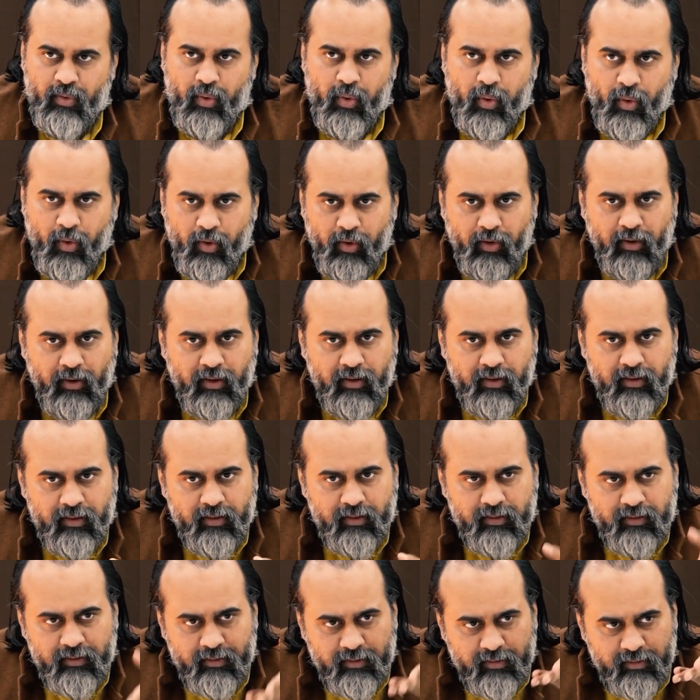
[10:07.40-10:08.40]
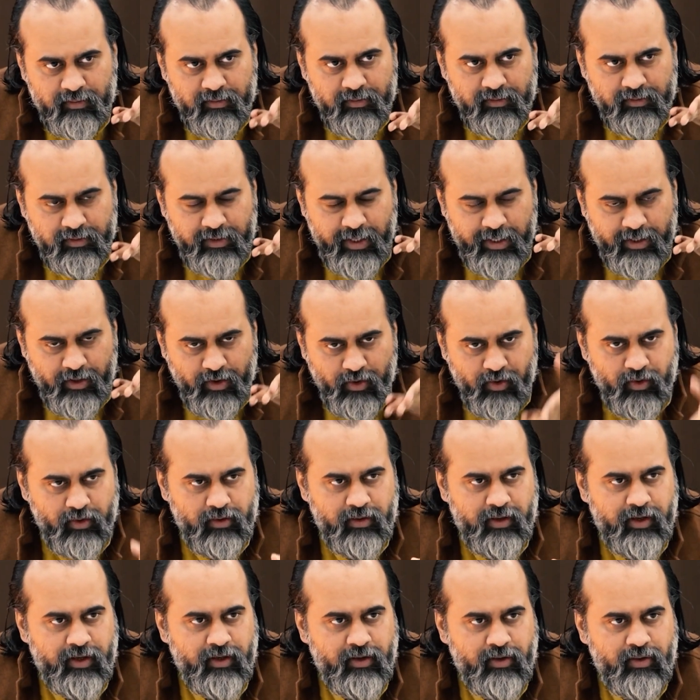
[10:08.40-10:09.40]
hole that
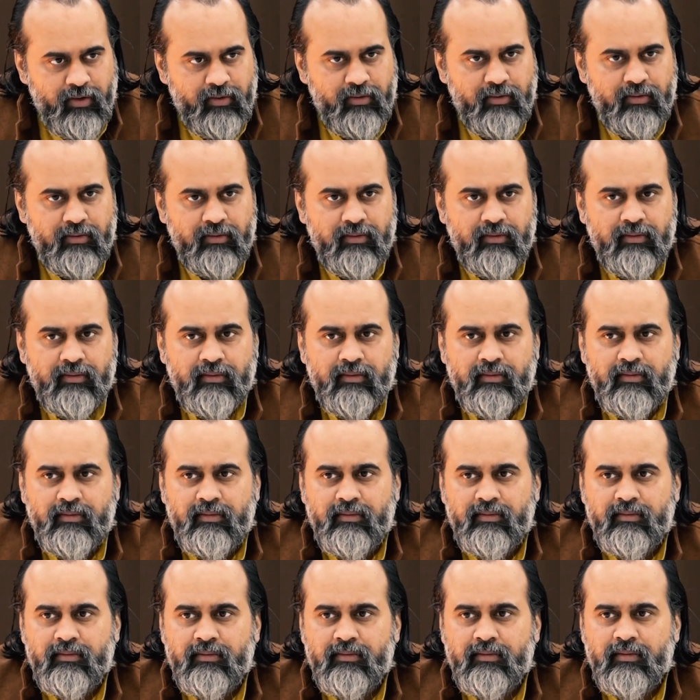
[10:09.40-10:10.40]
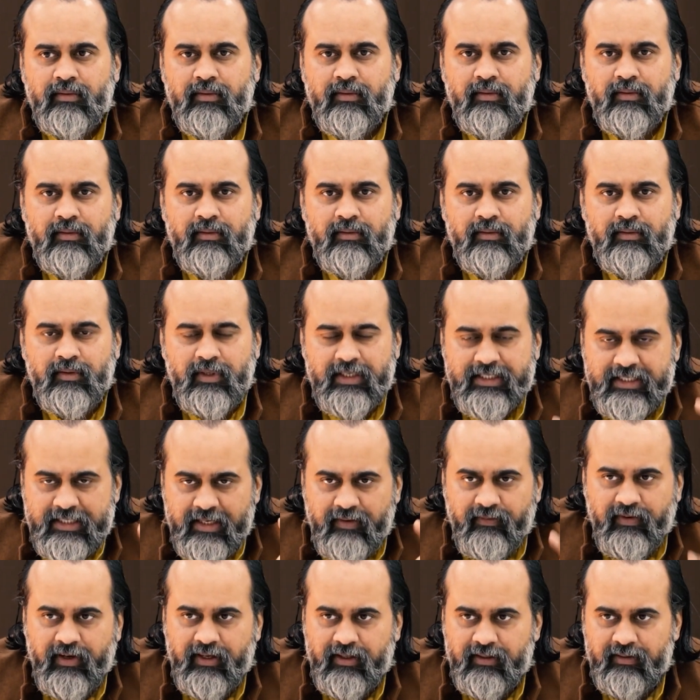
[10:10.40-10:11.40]
looked into the
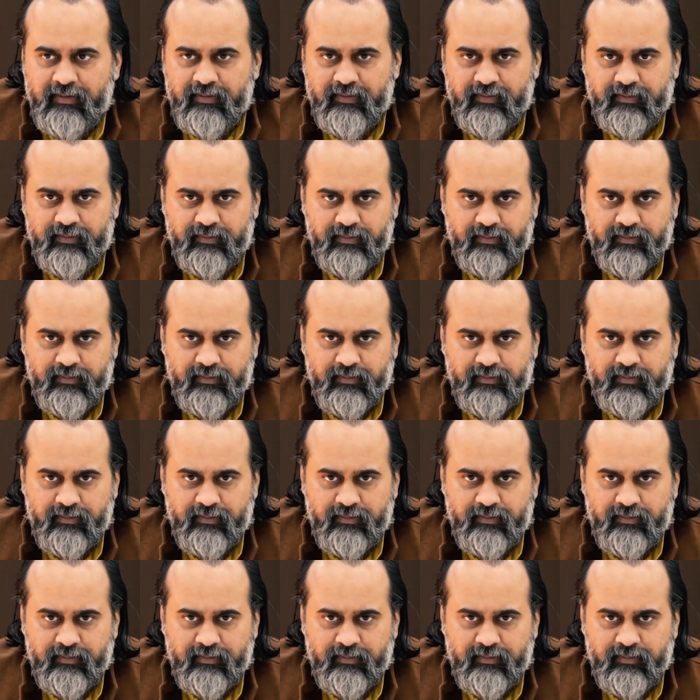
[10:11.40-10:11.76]
sewer.